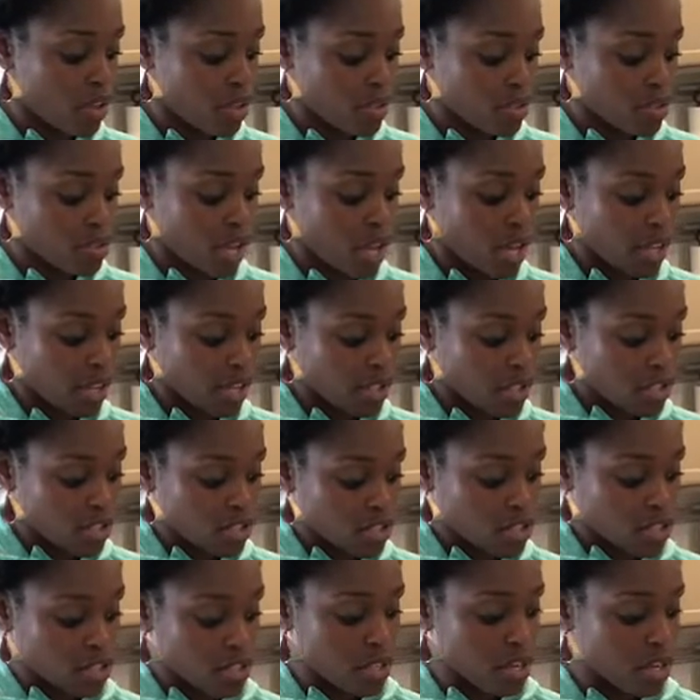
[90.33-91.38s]
So I like to
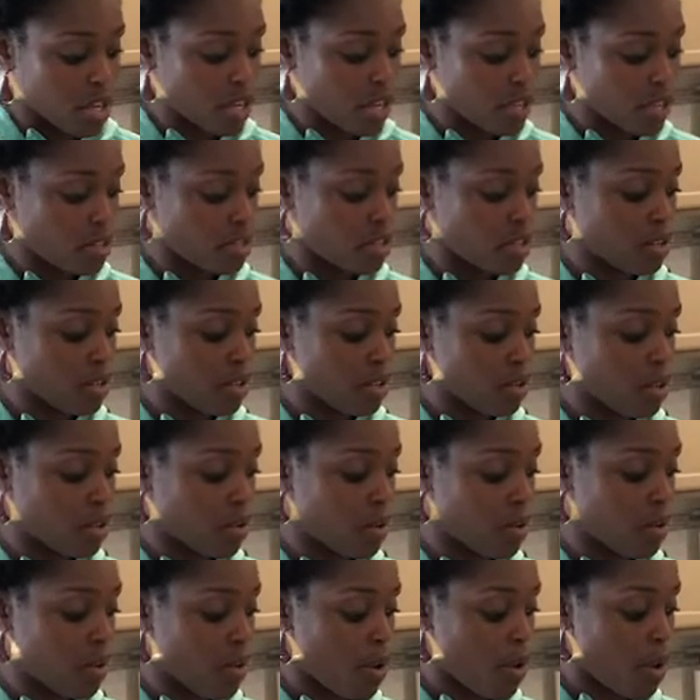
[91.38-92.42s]
just cut
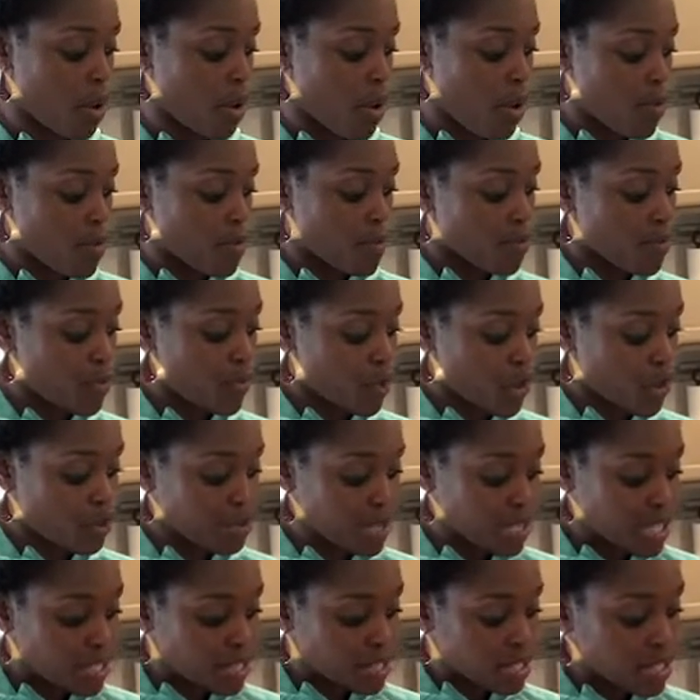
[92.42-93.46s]
4
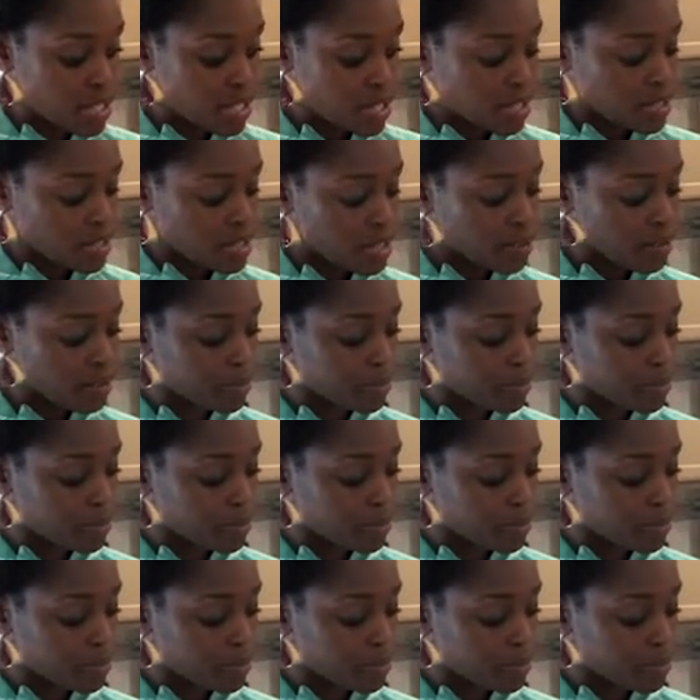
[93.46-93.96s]
pieces.